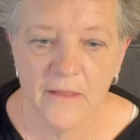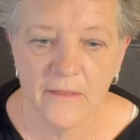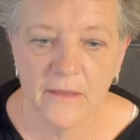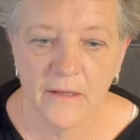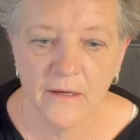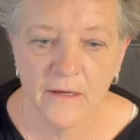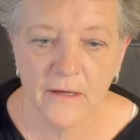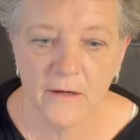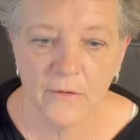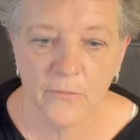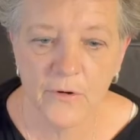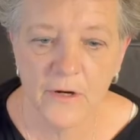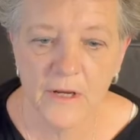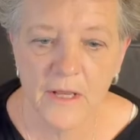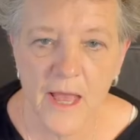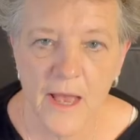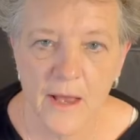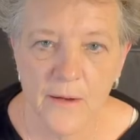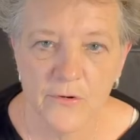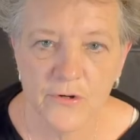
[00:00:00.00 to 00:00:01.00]
The
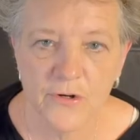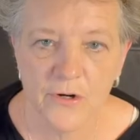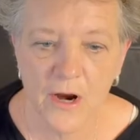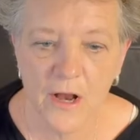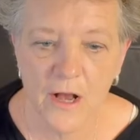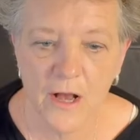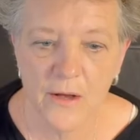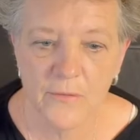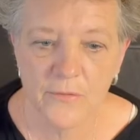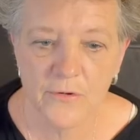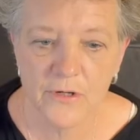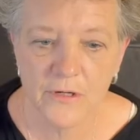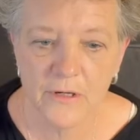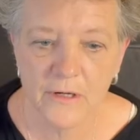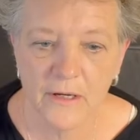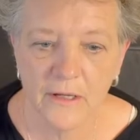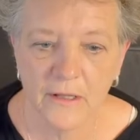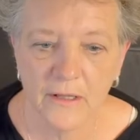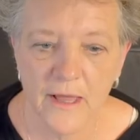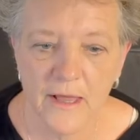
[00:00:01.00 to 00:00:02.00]
recapture
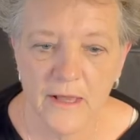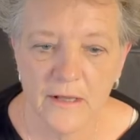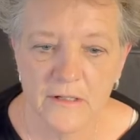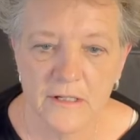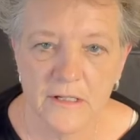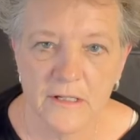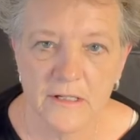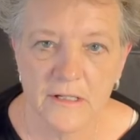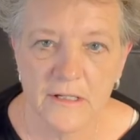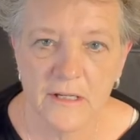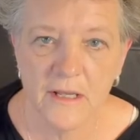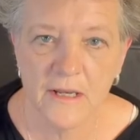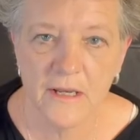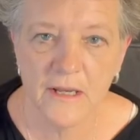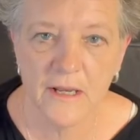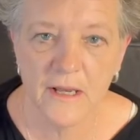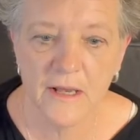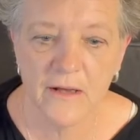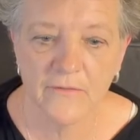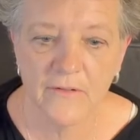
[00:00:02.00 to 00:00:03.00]
option allows the
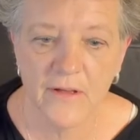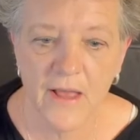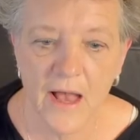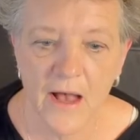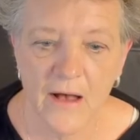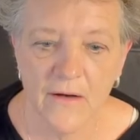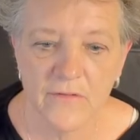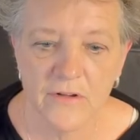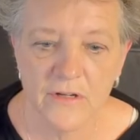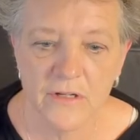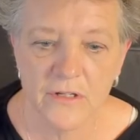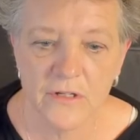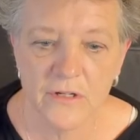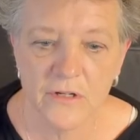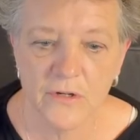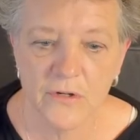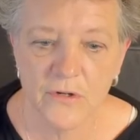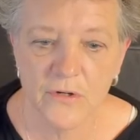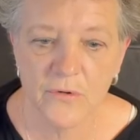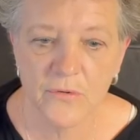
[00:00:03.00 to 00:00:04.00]
City of
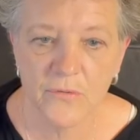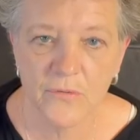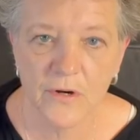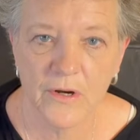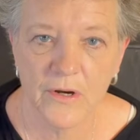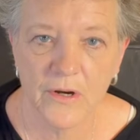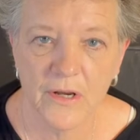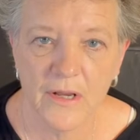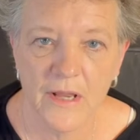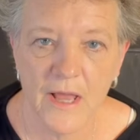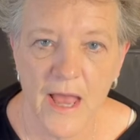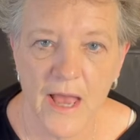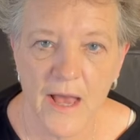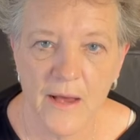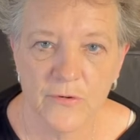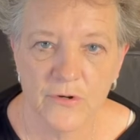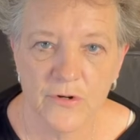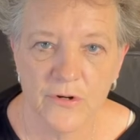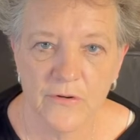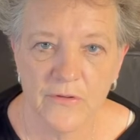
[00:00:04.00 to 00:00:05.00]
Galveston to
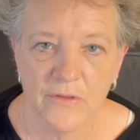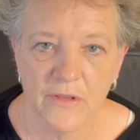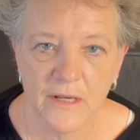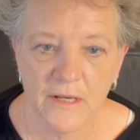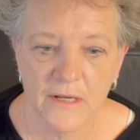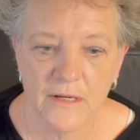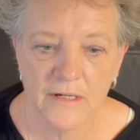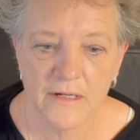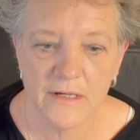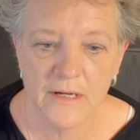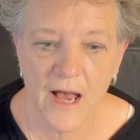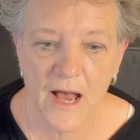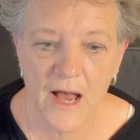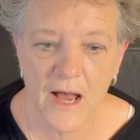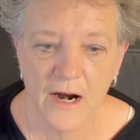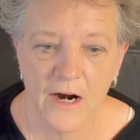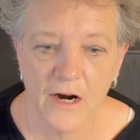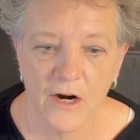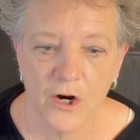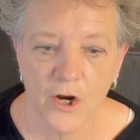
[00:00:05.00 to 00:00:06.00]
recapture the
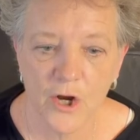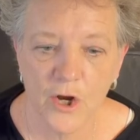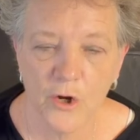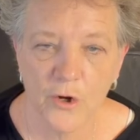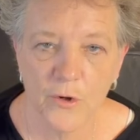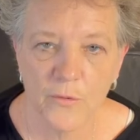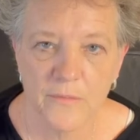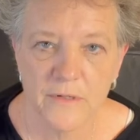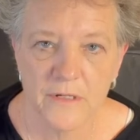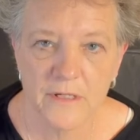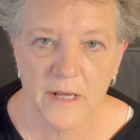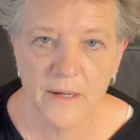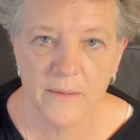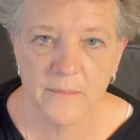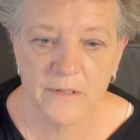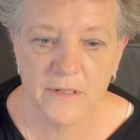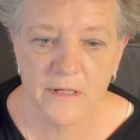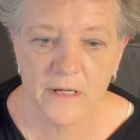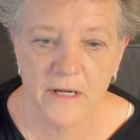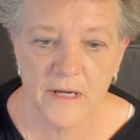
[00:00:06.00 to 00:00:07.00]
entire home
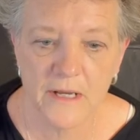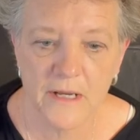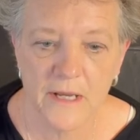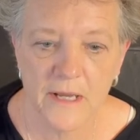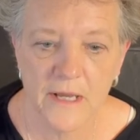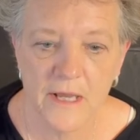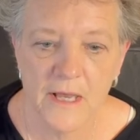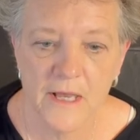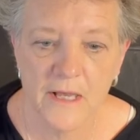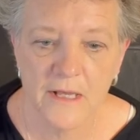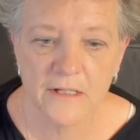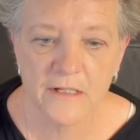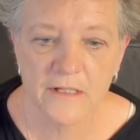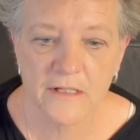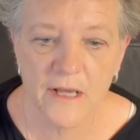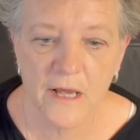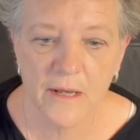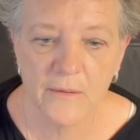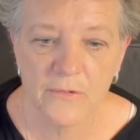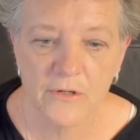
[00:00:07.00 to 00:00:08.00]
subsidy
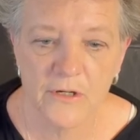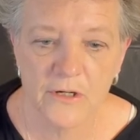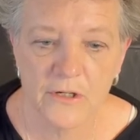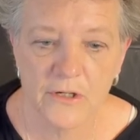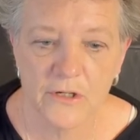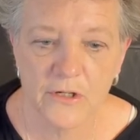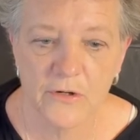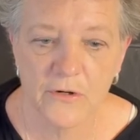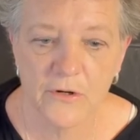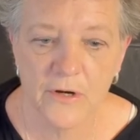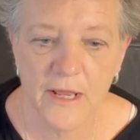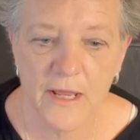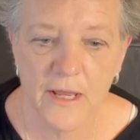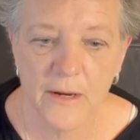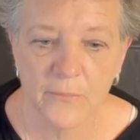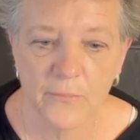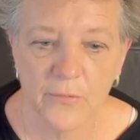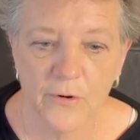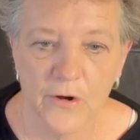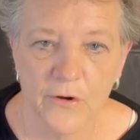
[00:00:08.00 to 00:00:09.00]
subject to
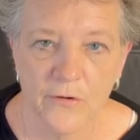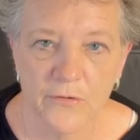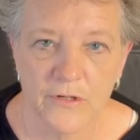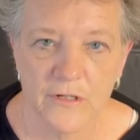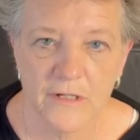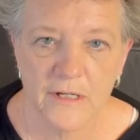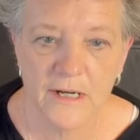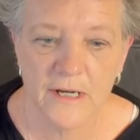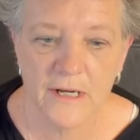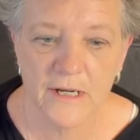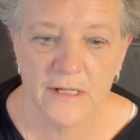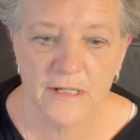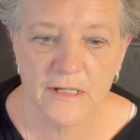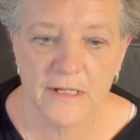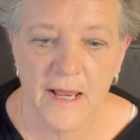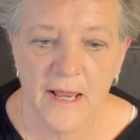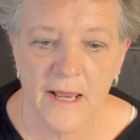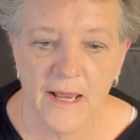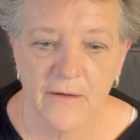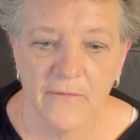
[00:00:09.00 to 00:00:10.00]
net proceeds
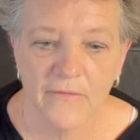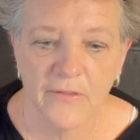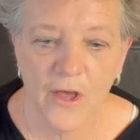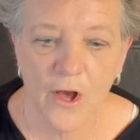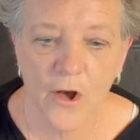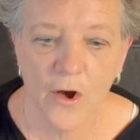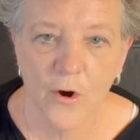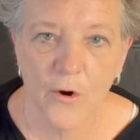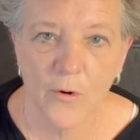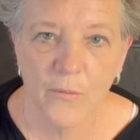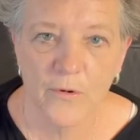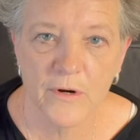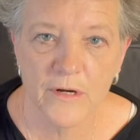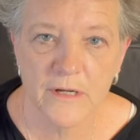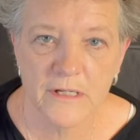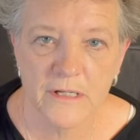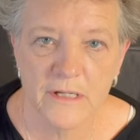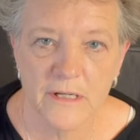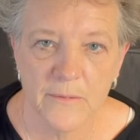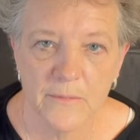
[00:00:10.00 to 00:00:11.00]
if the home
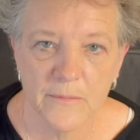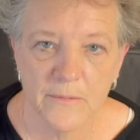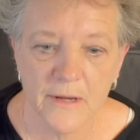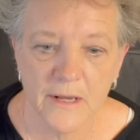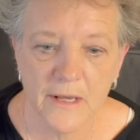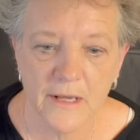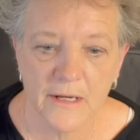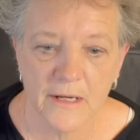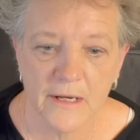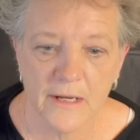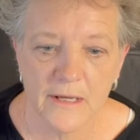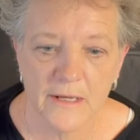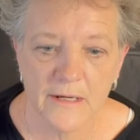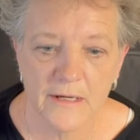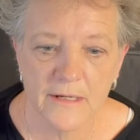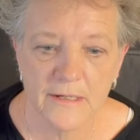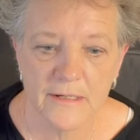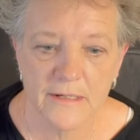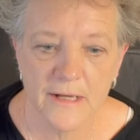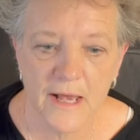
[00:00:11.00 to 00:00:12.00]
recipient
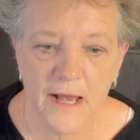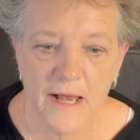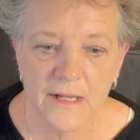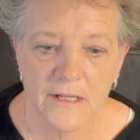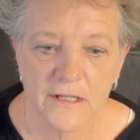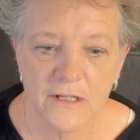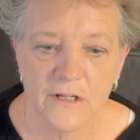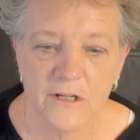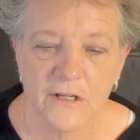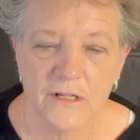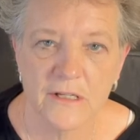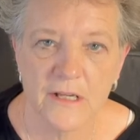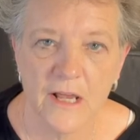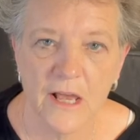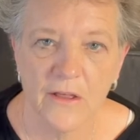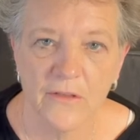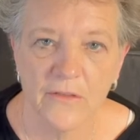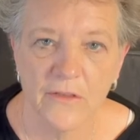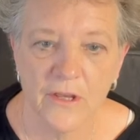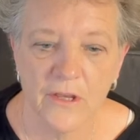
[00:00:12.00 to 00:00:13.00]
decides to
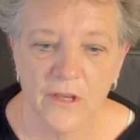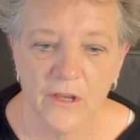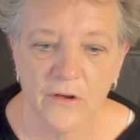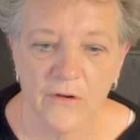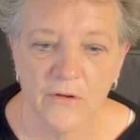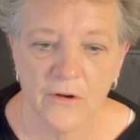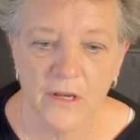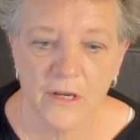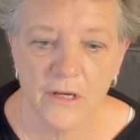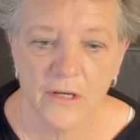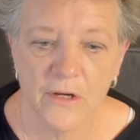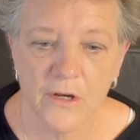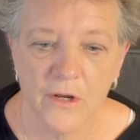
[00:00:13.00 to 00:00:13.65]
sell the unit